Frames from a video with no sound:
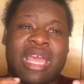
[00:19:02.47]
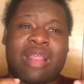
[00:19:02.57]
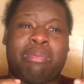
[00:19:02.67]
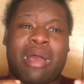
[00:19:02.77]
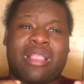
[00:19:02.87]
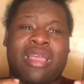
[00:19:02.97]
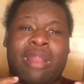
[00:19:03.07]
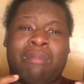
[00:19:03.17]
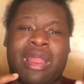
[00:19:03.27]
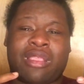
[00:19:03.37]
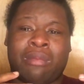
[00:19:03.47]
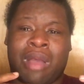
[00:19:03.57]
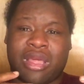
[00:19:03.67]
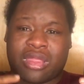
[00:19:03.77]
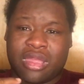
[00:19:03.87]
That's why I talk about it to
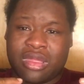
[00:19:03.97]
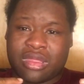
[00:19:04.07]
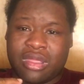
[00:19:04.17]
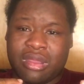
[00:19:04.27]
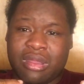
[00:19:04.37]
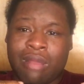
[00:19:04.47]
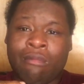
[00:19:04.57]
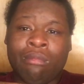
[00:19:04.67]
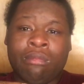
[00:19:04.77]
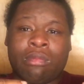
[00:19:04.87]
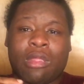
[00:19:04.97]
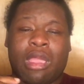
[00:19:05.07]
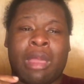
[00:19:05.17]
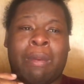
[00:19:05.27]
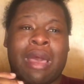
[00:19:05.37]
my sister
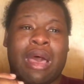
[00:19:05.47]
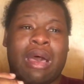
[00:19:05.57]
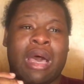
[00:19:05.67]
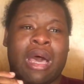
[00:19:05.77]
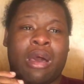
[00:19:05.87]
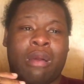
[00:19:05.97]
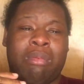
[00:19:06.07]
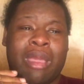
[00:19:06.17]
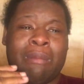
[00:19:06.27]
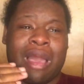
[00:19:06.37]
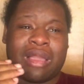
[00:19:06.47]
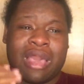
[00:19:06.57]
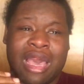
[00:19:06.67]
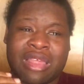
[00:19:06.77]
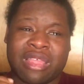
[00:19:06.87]
and my uh and my
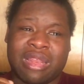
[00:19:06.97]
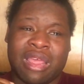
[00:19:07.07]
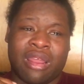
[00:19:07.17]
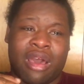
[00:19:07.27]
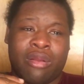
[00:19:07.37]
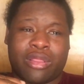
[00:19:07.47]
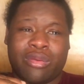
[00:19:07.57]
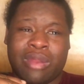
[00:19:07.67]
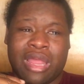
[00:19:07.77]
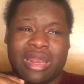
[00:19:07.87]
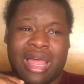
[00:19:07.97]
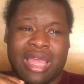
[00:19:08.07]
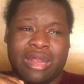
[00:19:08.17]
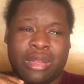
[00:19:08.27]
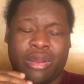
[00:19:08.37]
cousin. They're the only two that
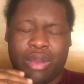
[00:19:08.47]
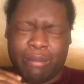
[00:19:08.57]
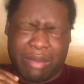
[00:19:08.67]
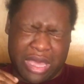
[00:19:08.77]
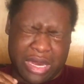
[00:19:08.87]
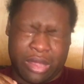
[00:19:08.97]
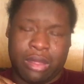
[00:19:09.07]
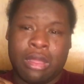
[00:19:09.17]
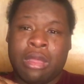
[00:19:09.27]
like knew about it,